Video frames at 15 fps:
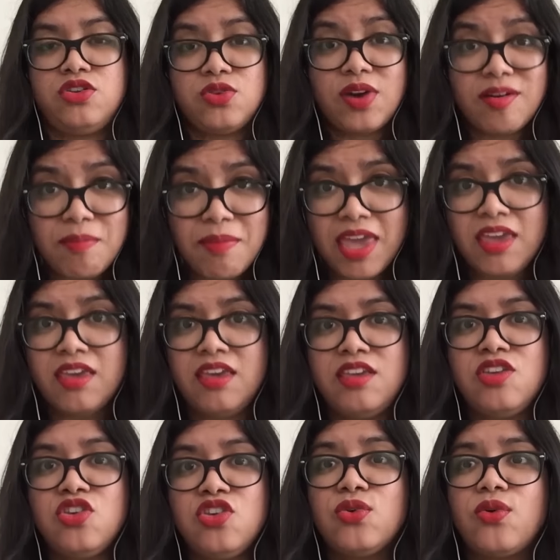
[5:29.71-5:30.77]
you are
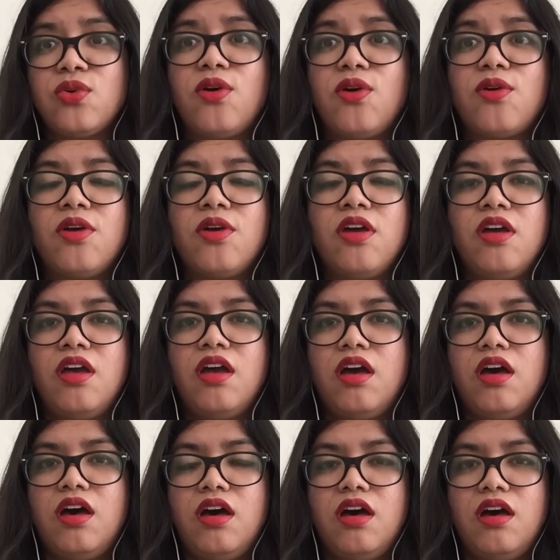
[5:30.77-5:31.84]
making your
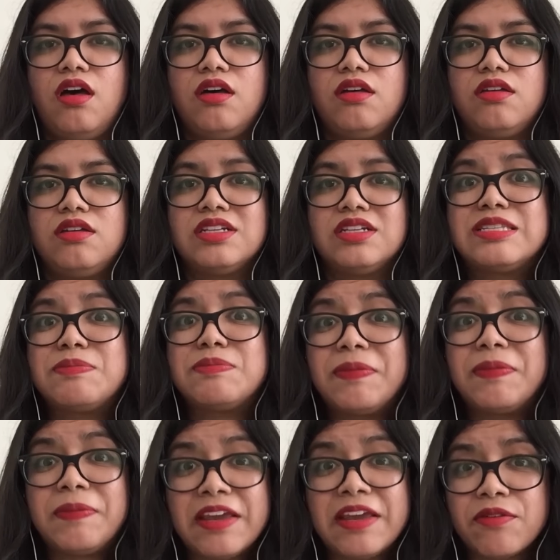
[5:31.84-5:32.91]

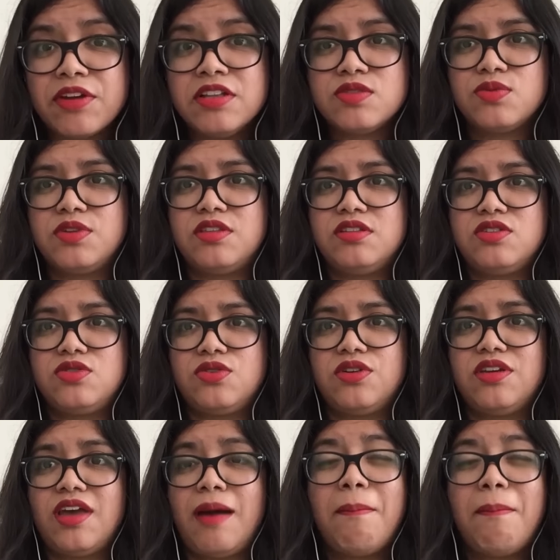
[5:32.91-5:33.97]
experience with the
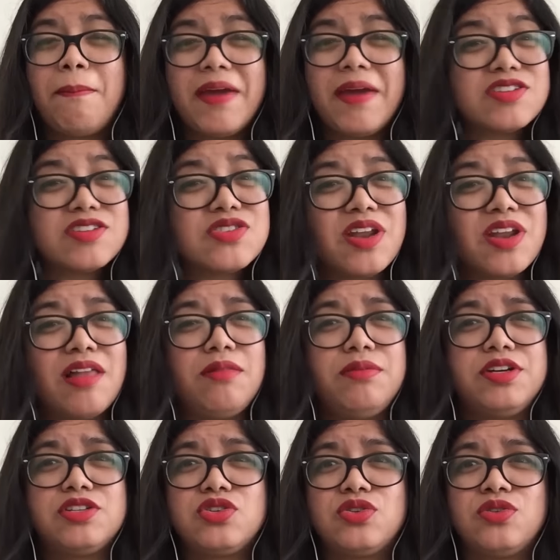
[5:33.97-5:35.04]
story a personal
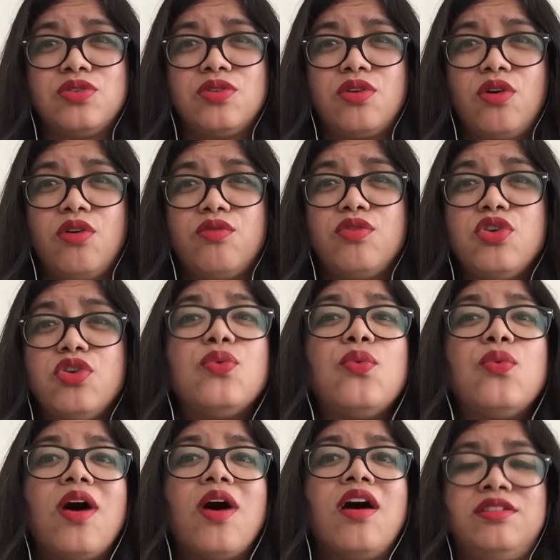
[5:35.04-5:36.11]
version of you
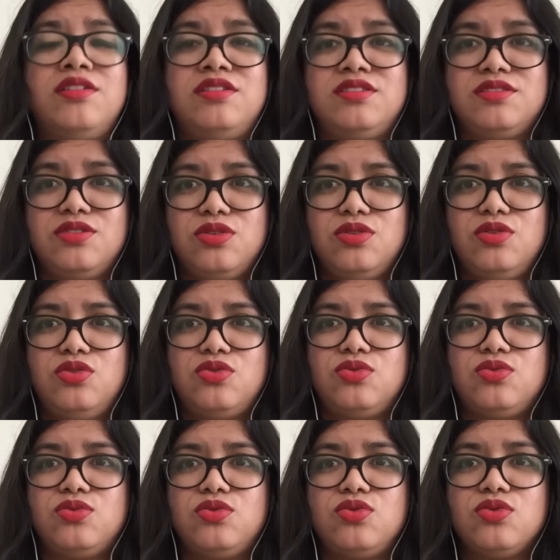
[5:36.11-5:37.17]
want
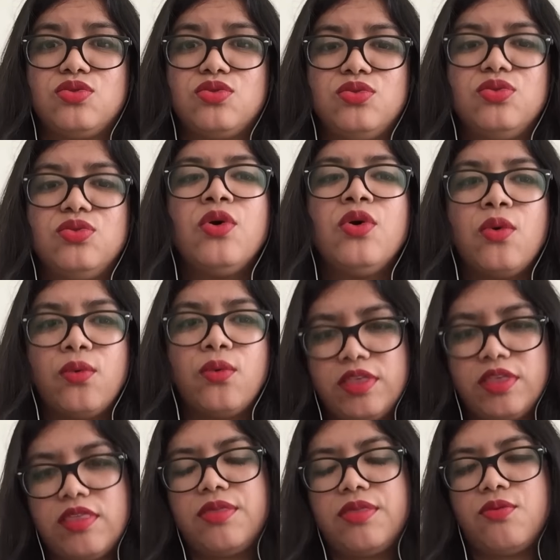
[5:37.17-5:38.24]
to do
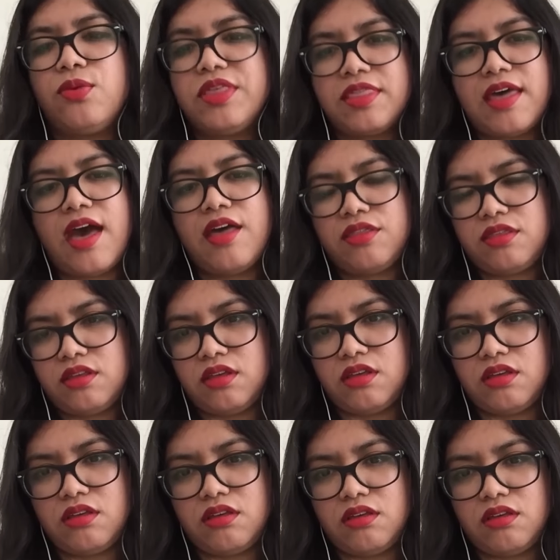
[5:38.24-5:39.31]
with
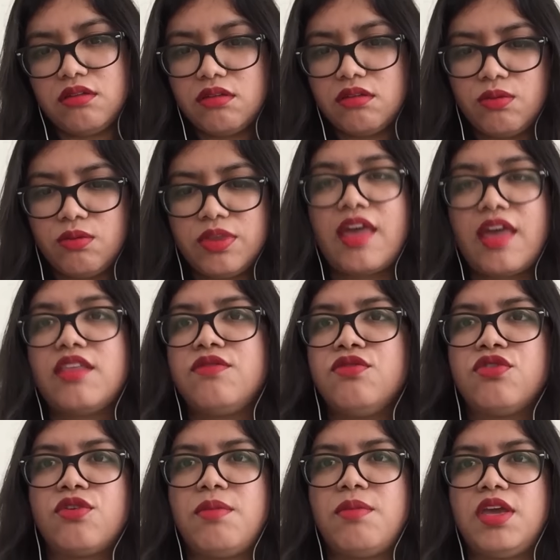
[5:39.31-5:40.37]
that
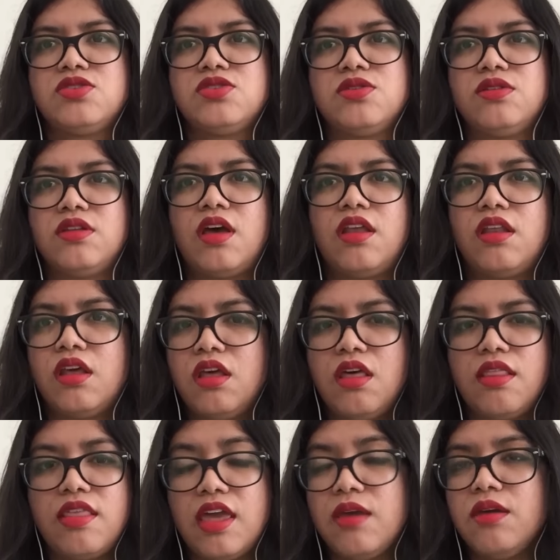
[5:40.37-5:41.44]
information that
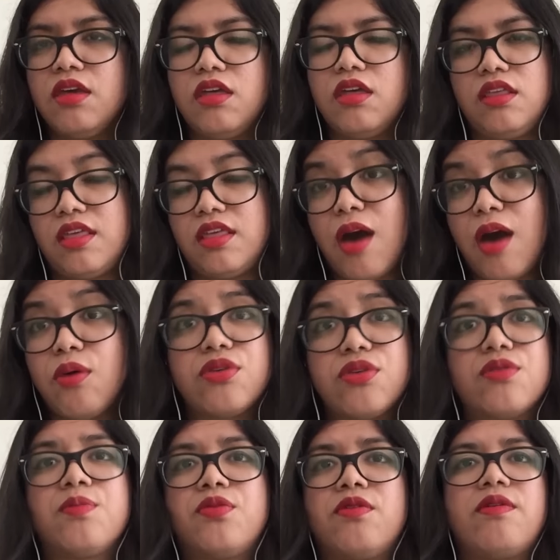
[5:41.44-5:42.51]
the
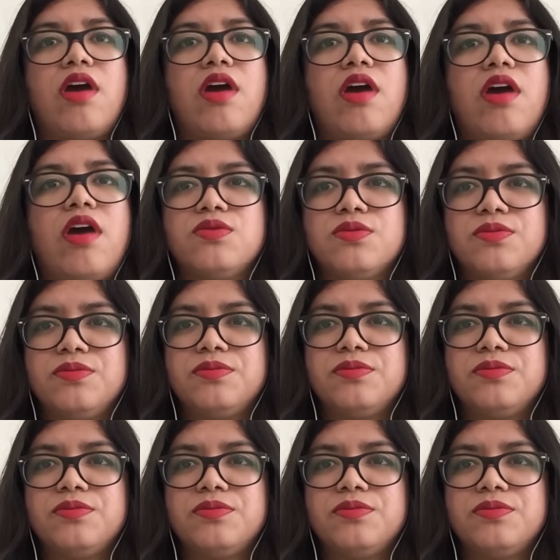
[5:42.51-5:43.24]
author provides you.